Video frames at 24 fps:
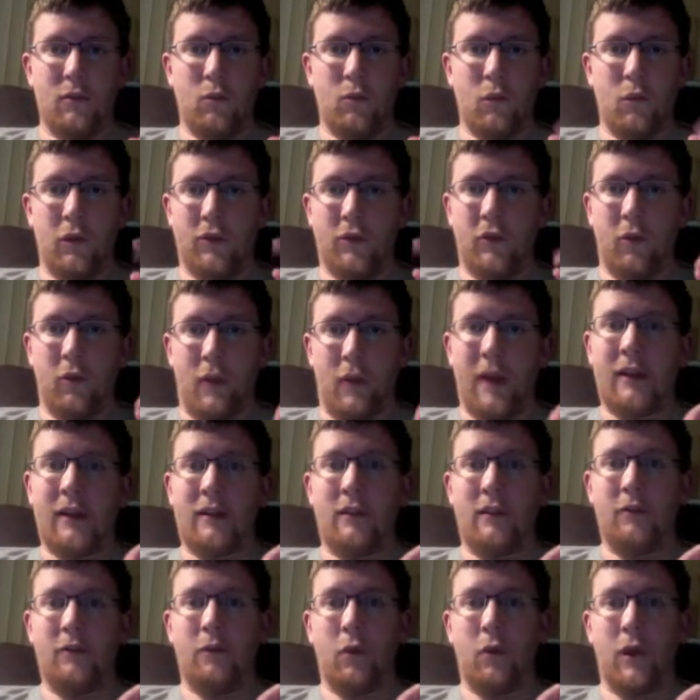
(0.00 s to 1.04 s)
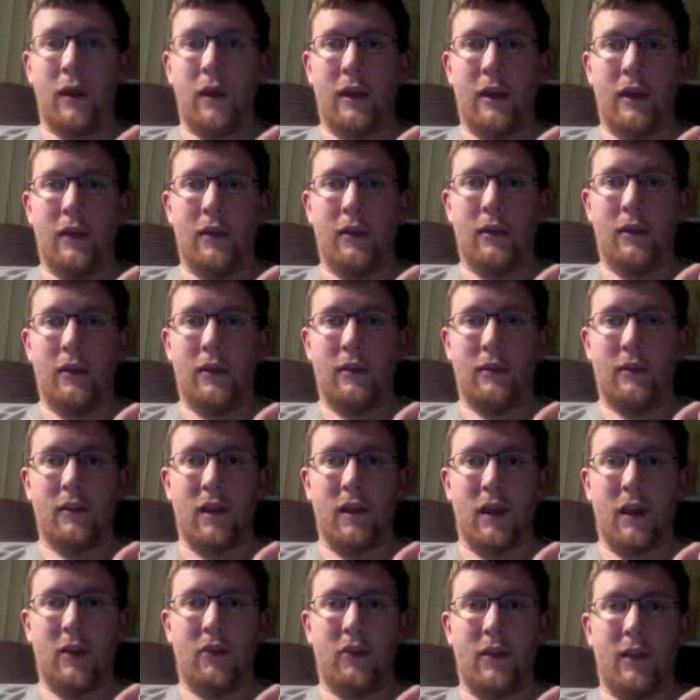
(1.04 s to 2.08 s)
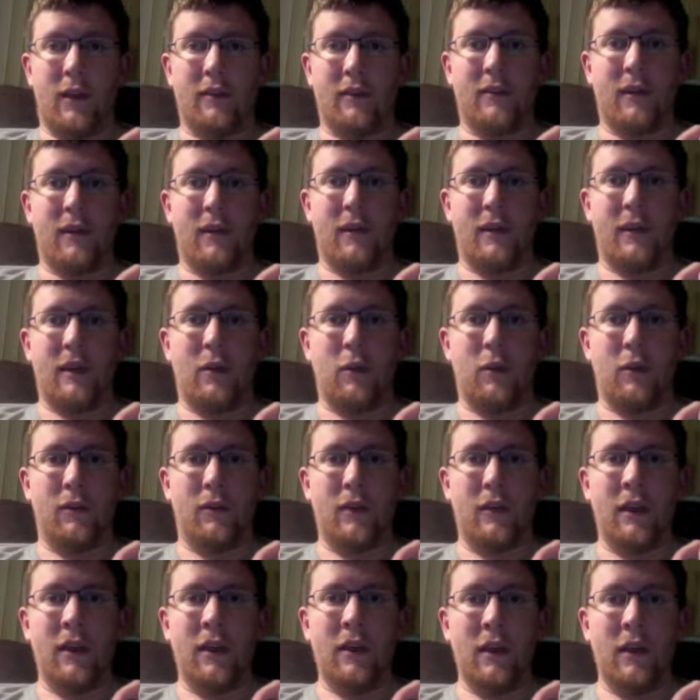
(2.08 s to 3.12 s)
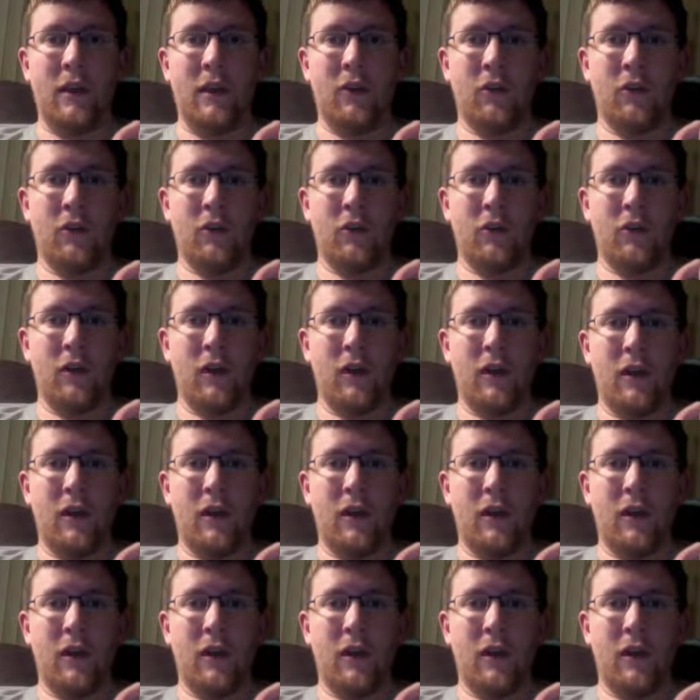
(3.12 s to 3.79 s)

was correct in voiding this contract, saying that it was illegal